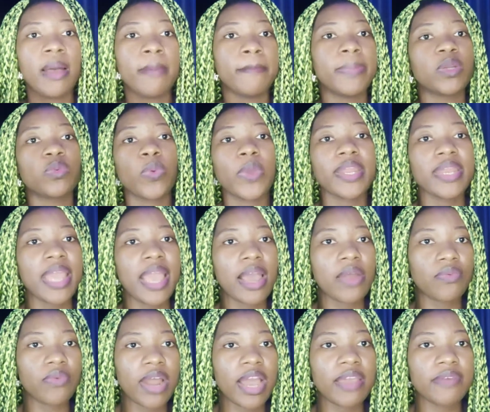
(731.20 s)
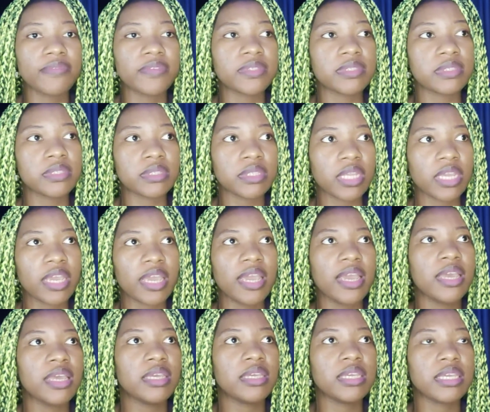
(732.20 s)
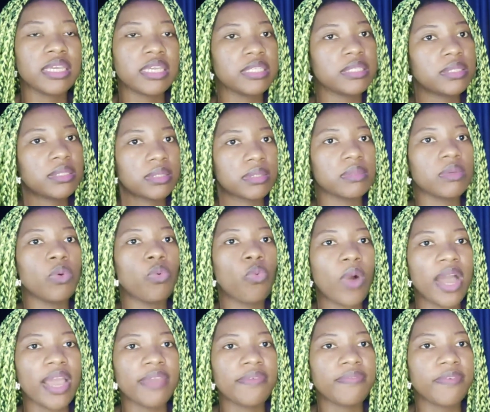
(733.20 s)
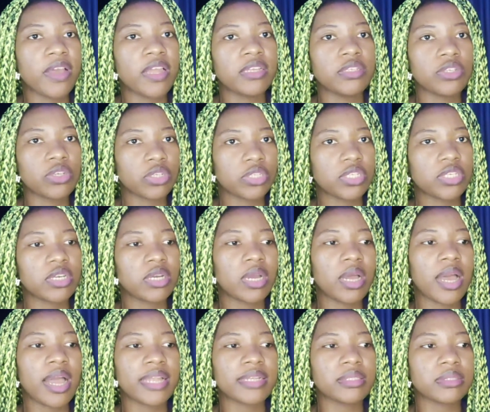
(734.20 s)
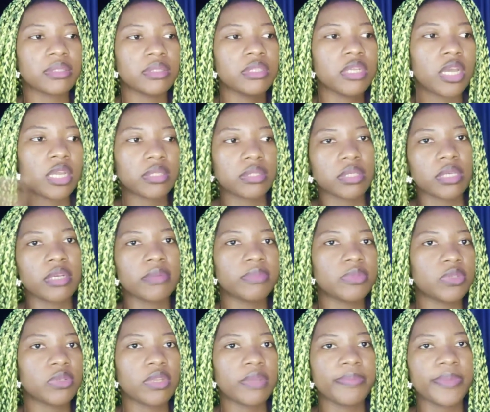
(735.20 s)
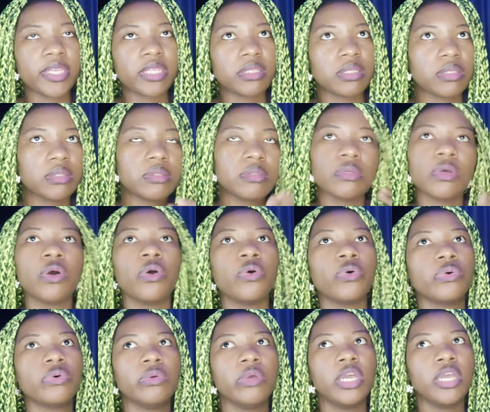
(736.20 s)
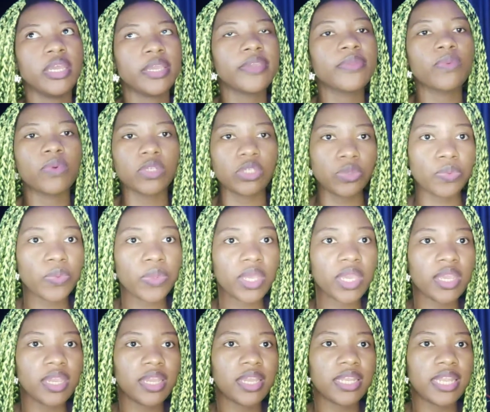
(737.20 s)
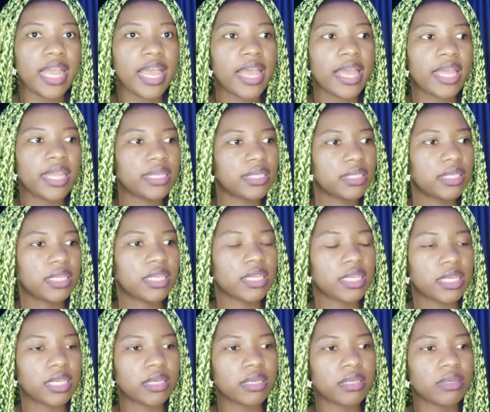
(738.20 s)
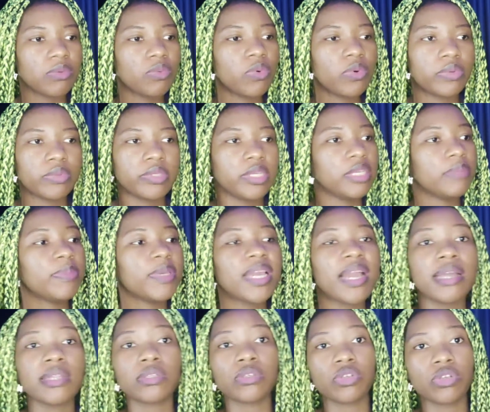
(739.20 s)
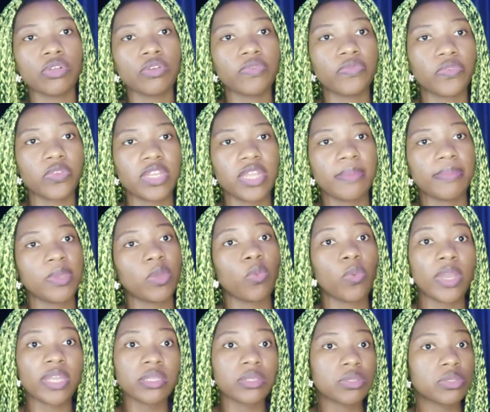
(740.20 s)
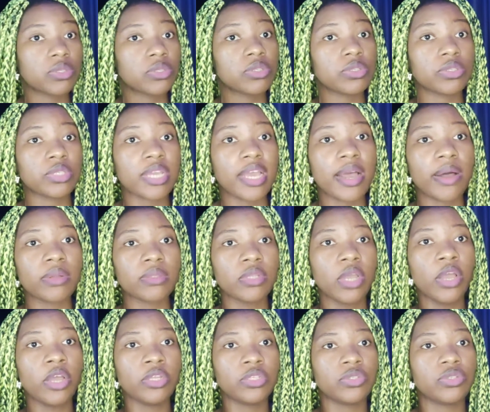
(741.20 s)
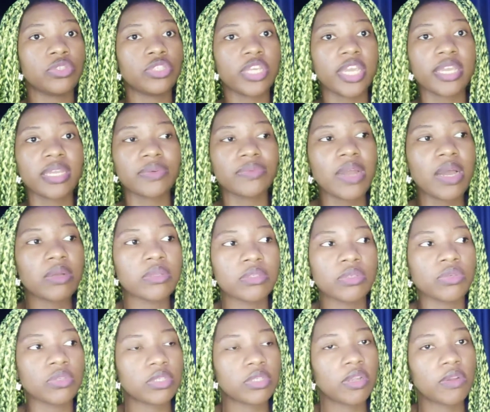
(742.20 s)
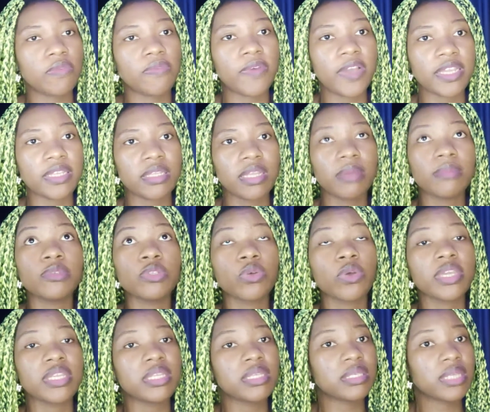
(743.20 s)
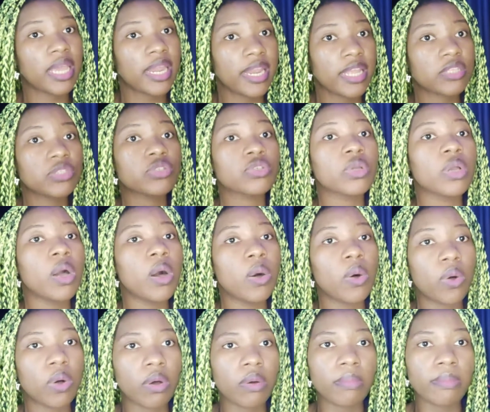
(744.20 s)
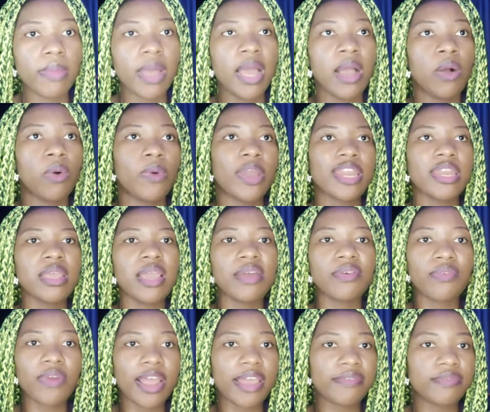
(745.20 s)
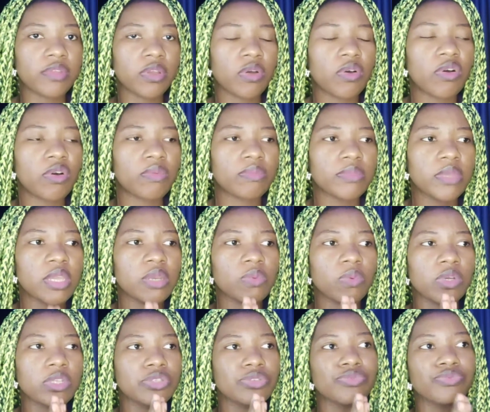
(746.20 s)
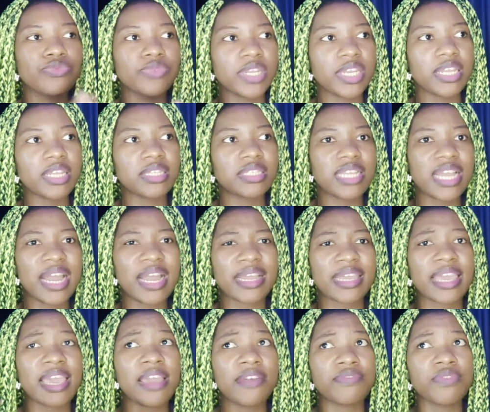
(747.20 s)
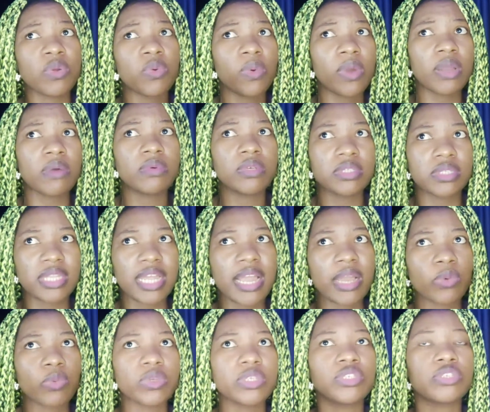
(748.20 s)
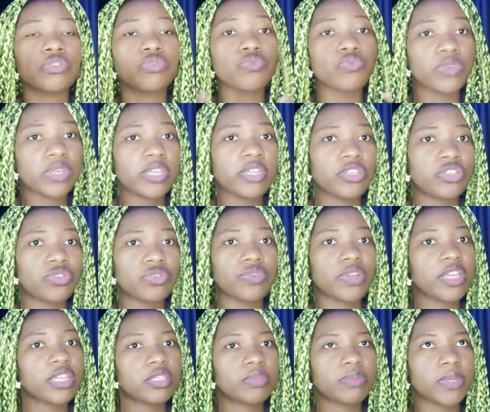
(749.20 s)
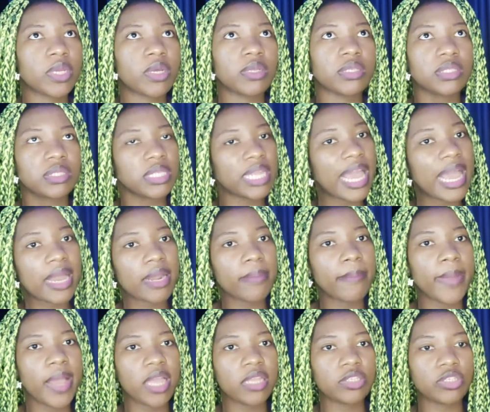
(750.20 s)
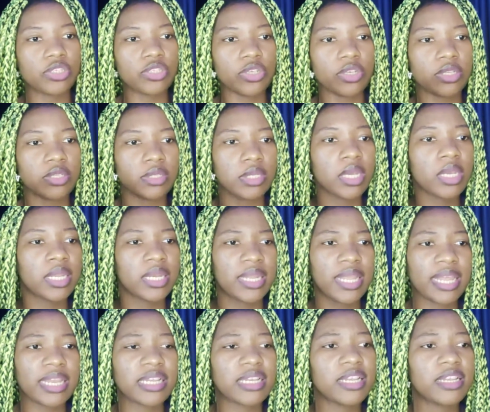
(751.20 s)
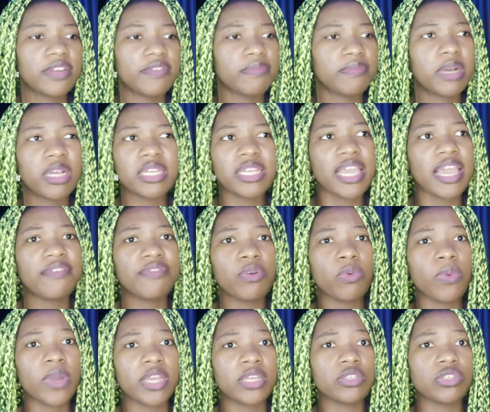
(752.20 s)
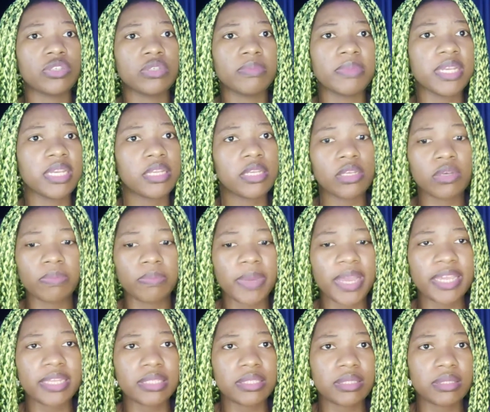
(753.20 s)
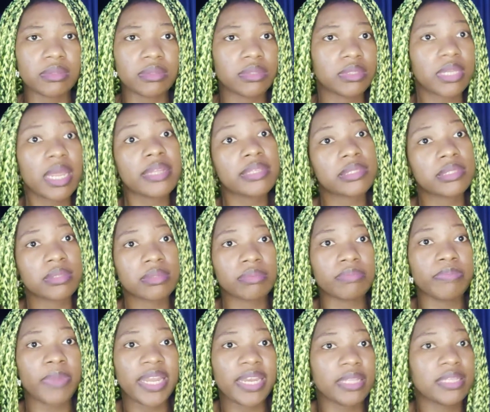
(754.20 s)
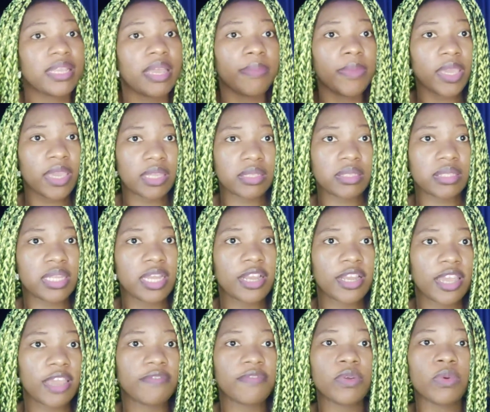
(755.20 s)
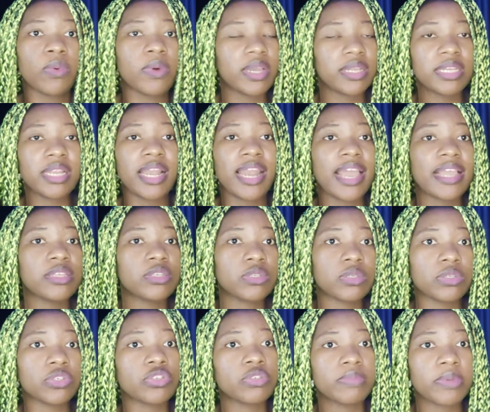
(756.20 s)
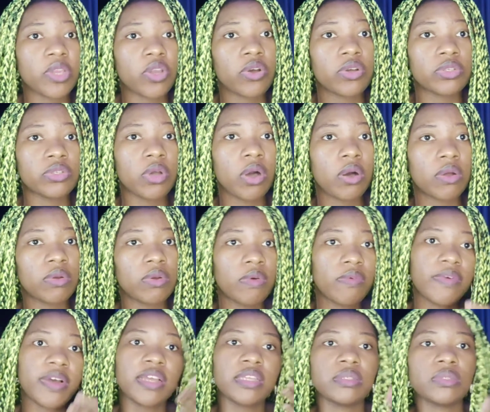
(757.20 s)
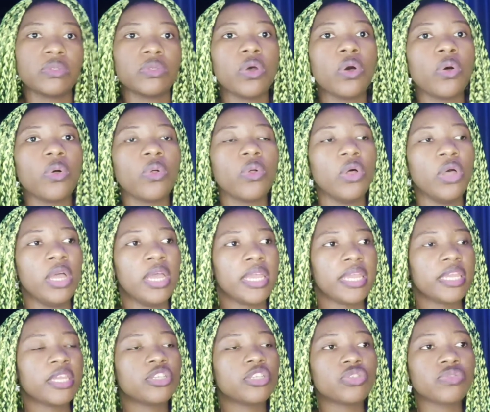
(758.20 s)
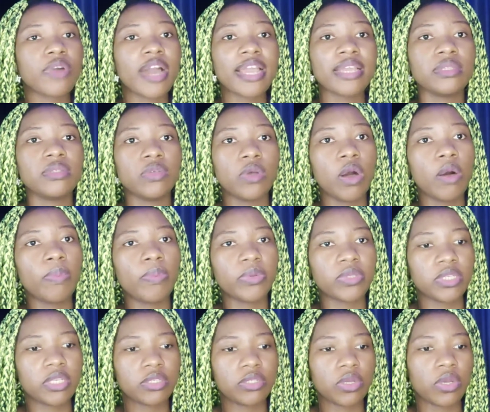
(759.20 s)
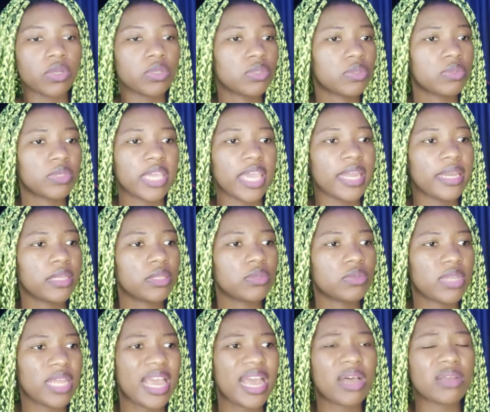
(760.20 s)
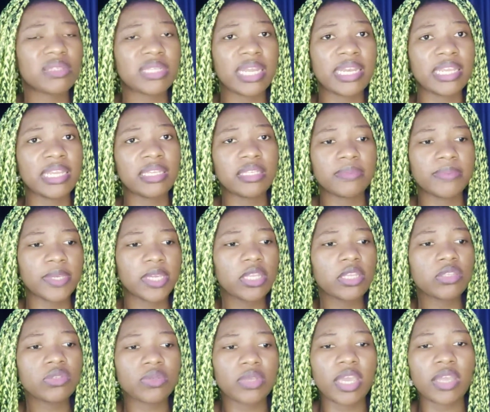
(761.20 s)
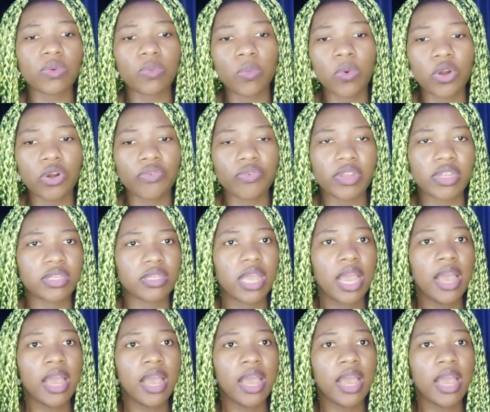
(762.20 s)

But when he arrived there, his wife and daughter had not come to the meeting. So it was weird, and he began to look for them. He went to town to check around, could not find them, so he decided to go home. When he arrived home, it was really dark. Everywhere was dark, which is really strange because they had a mansion, they had a lot of money, everywhere should be lit up by the time it gets dark, everywhere the lights should be on all over. So he tried to open the doors to get into the house, and he's beginning to get worried,